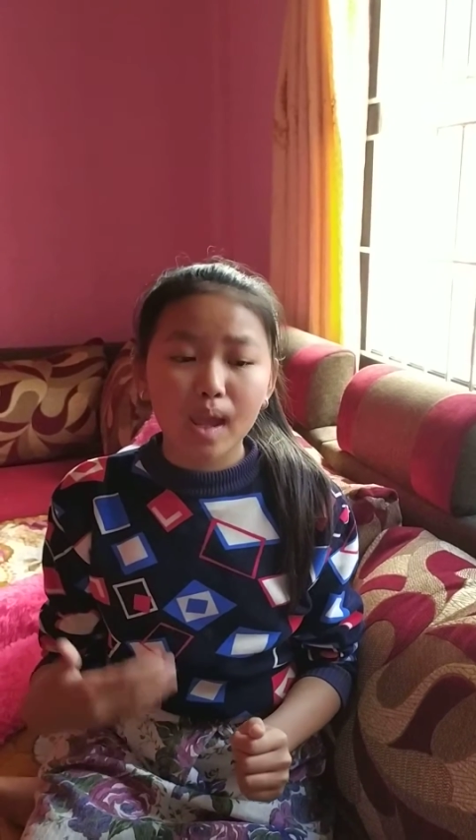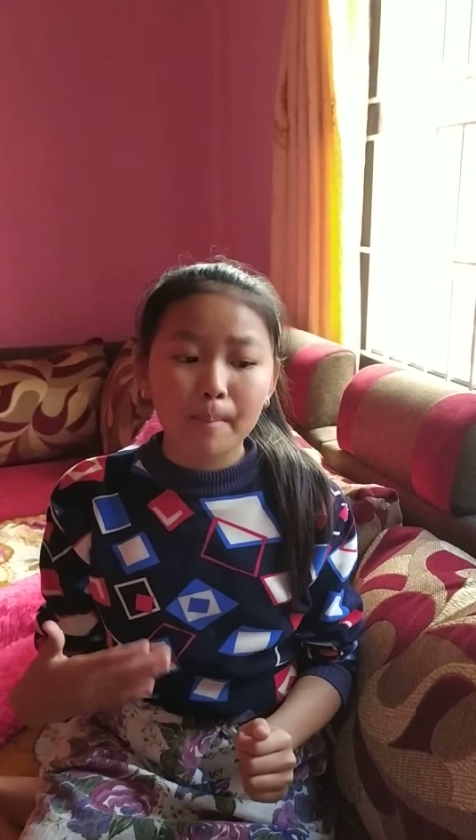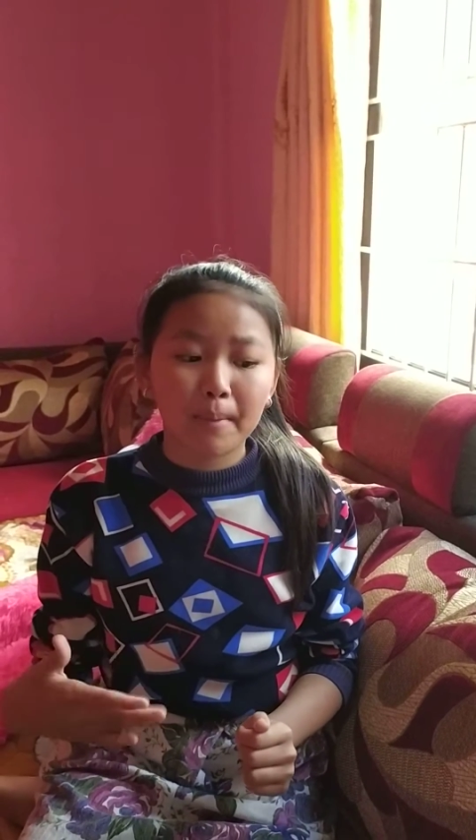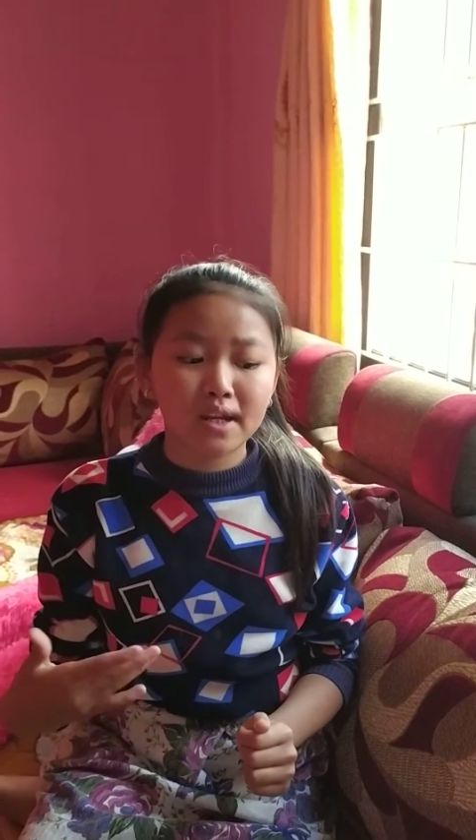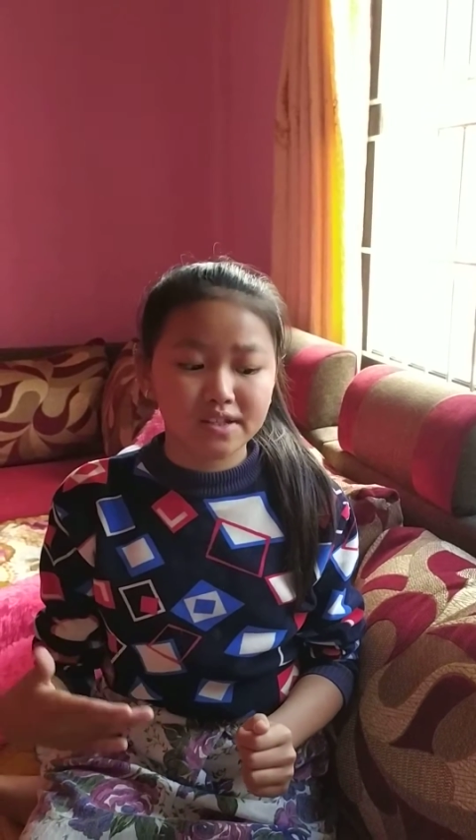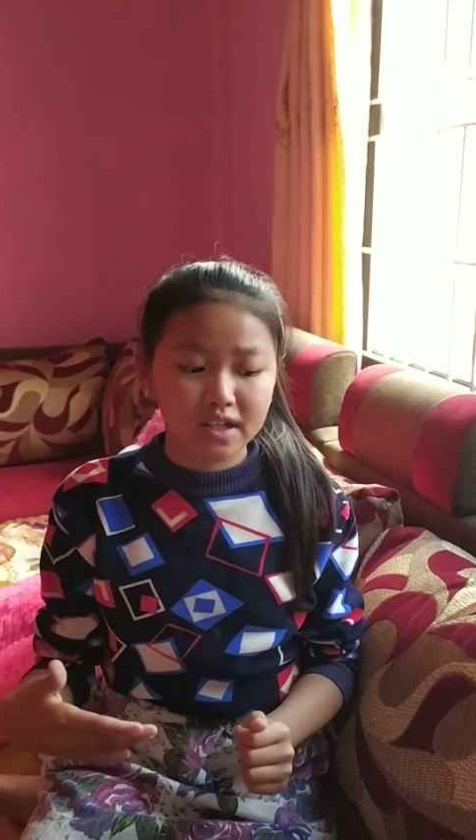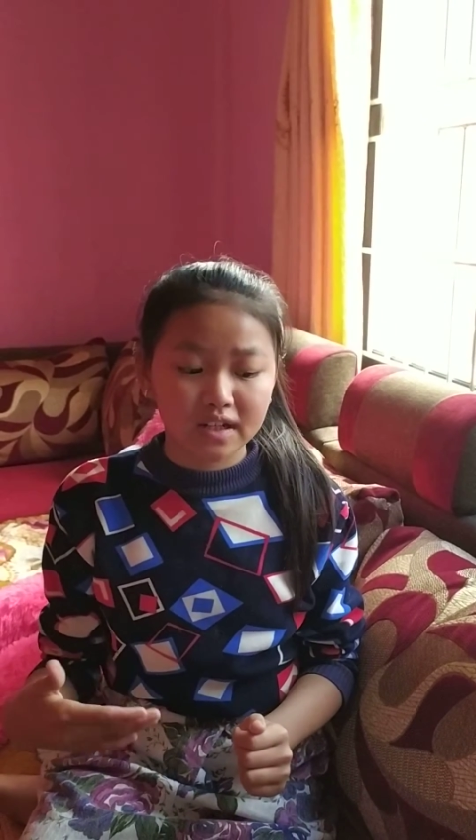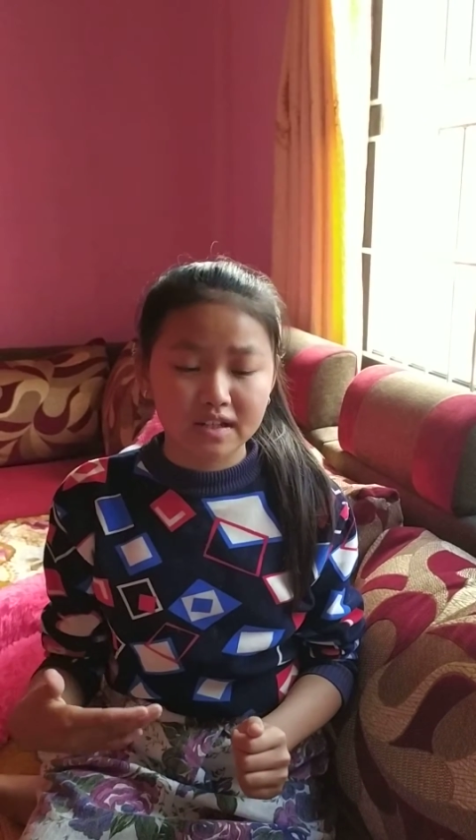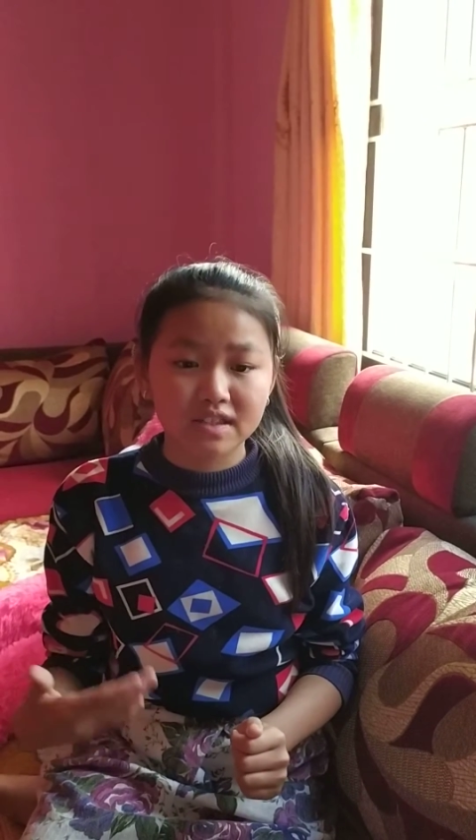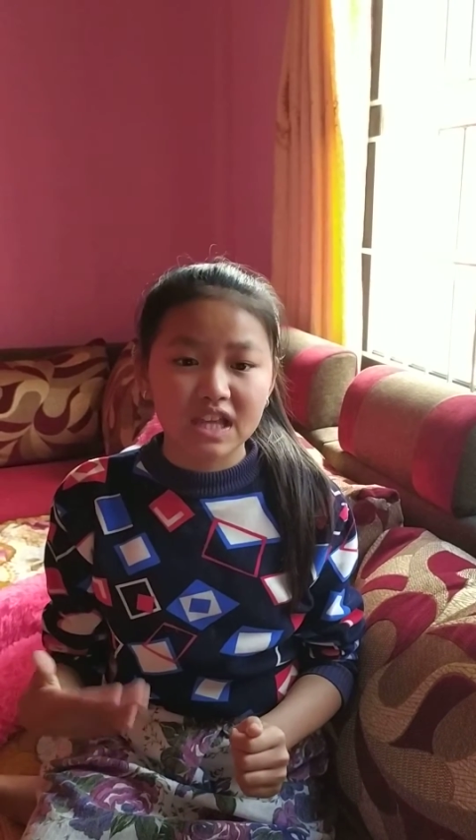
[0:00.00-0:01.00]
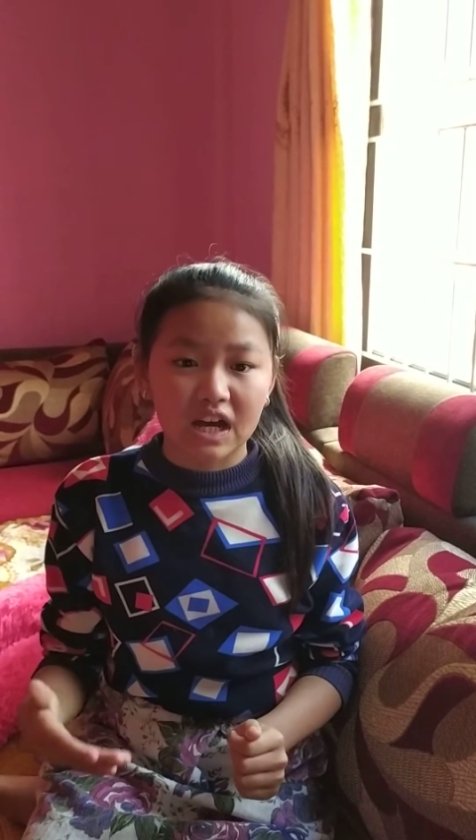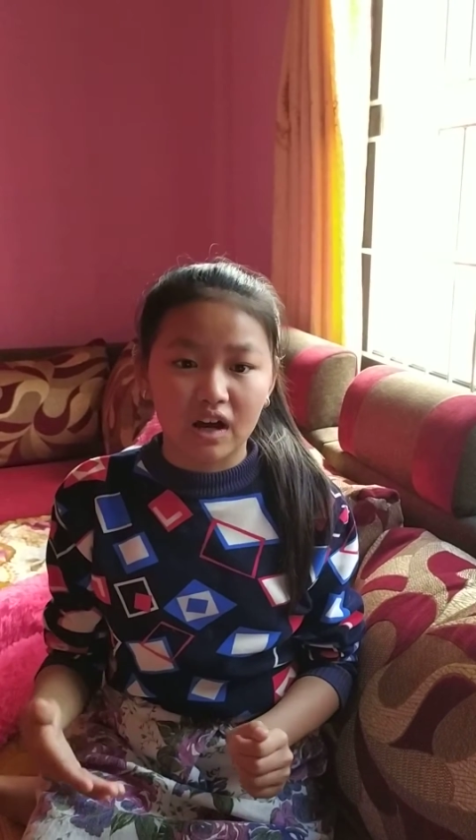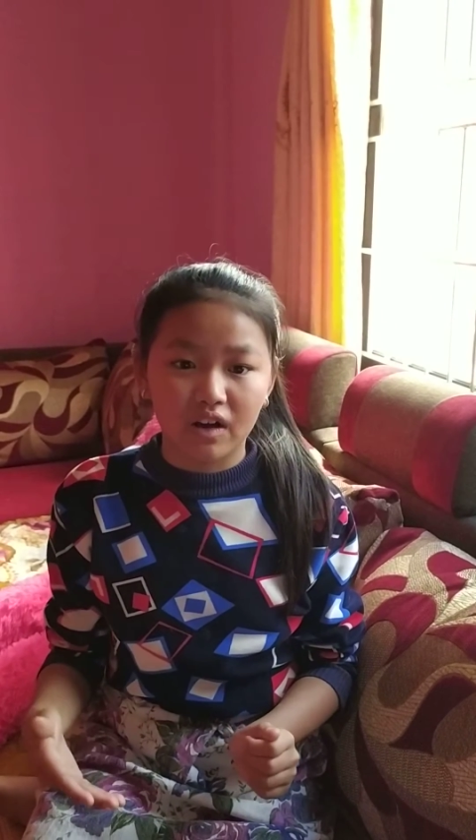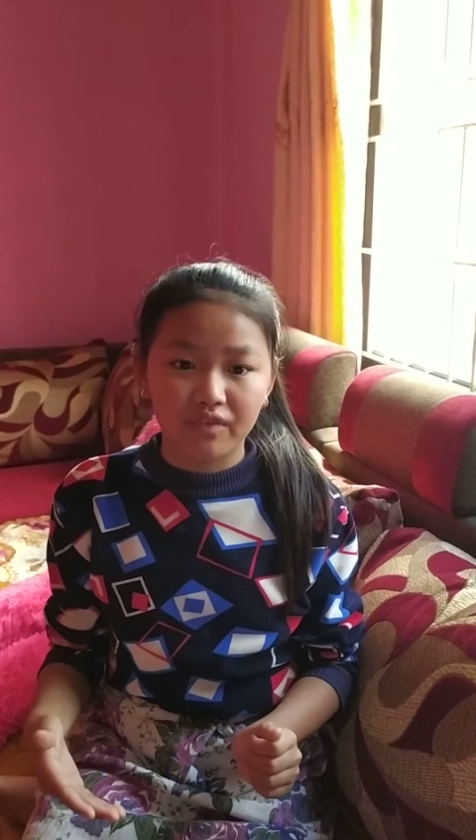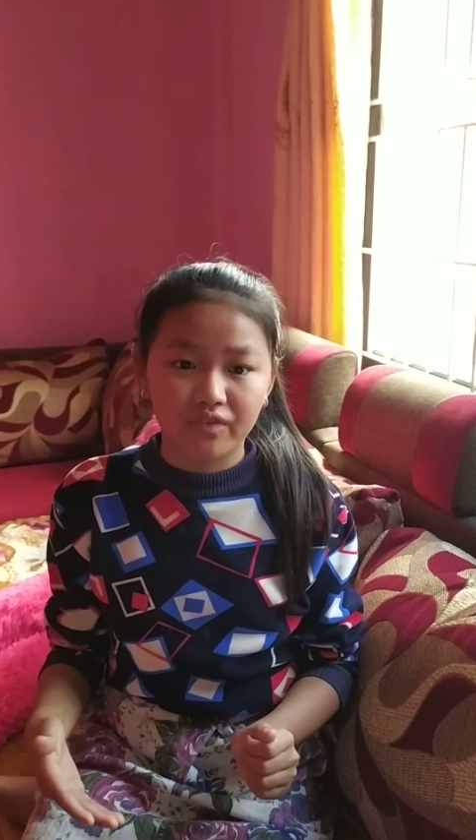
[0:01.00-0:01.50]
maintenance
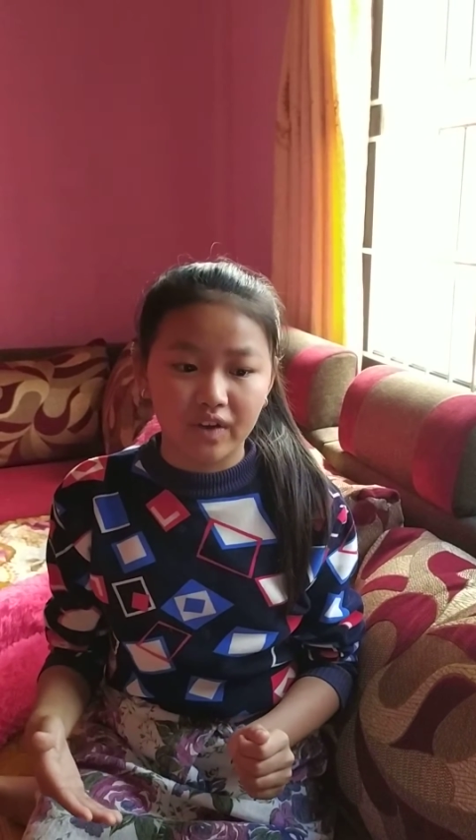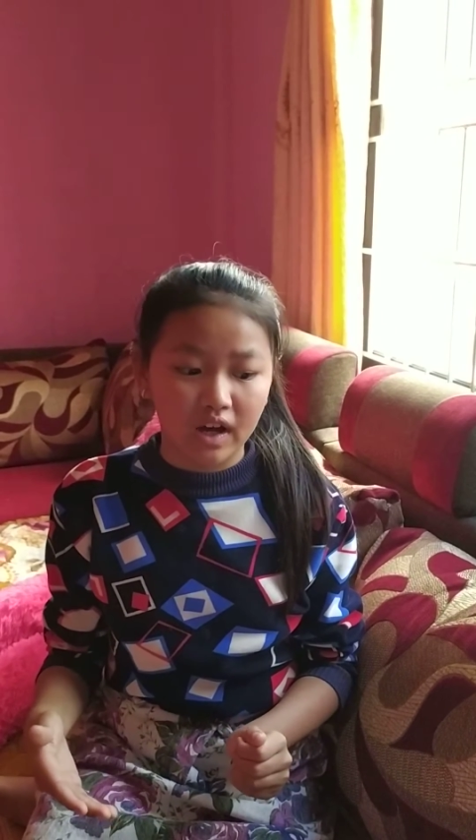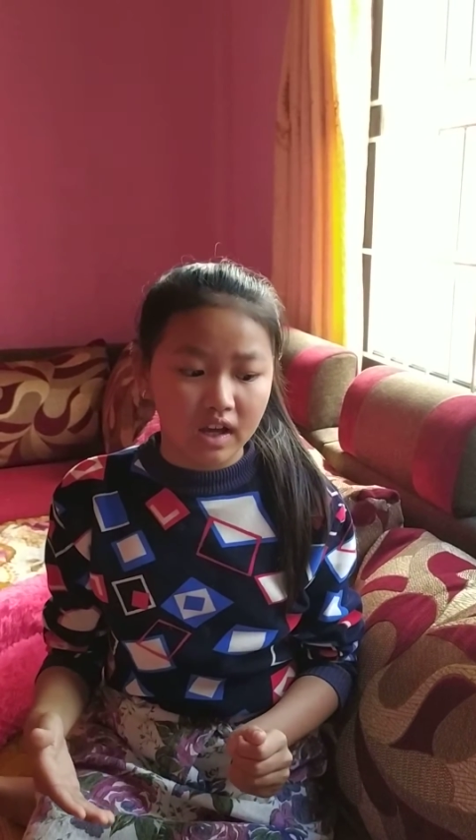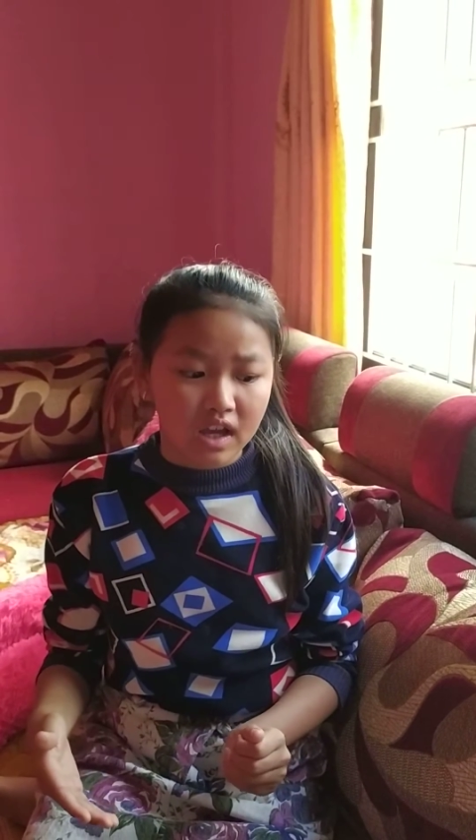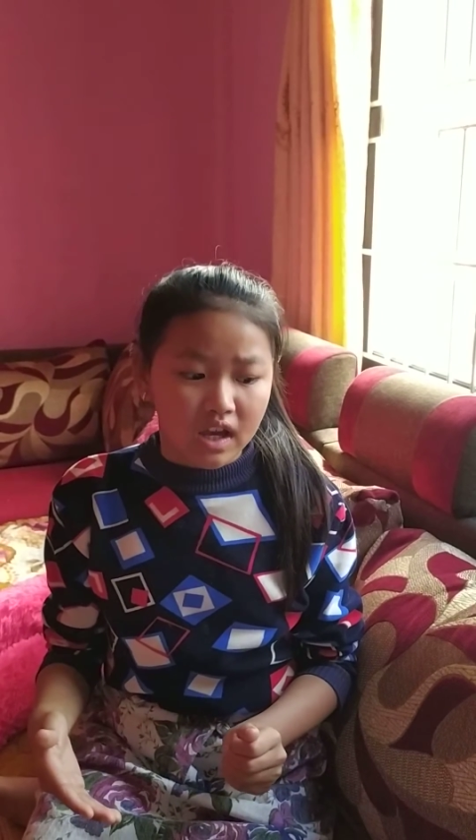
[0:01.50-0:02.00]
of, uh,